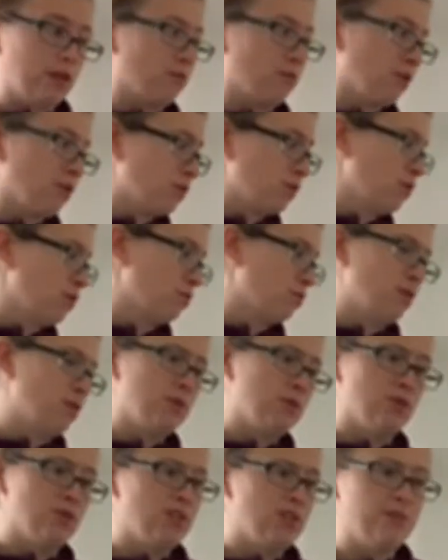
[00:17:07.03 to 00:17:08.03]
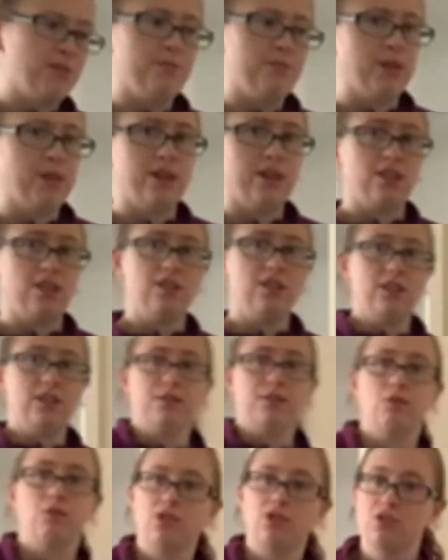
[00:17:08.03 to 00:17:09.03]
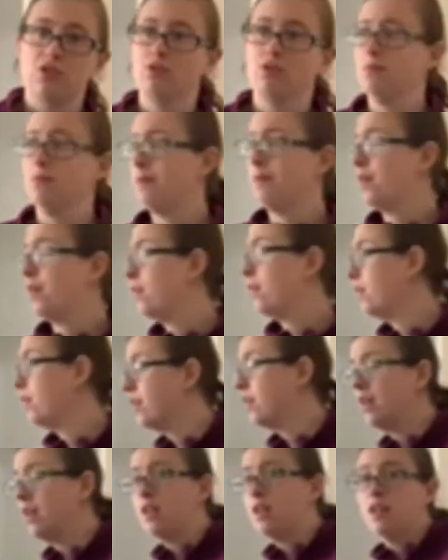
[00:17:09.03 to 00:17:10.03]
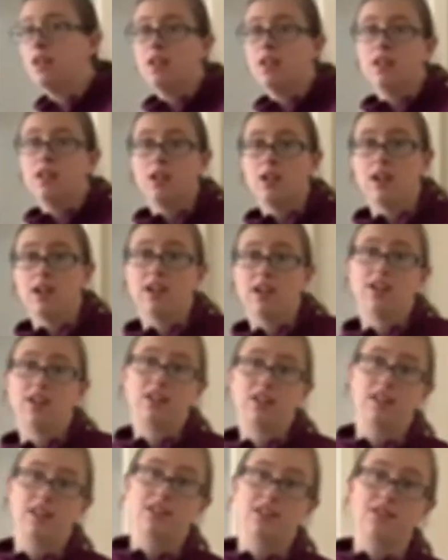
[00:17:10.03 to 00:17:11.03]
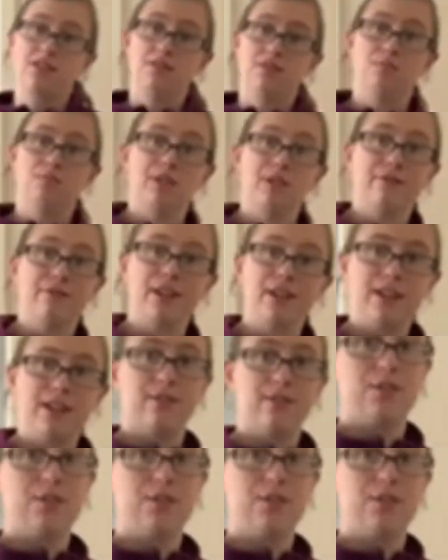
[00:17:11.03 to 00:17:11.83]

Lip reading: can record what I'm doing, but you don't have to watch it all, and I can listen to a bit of radio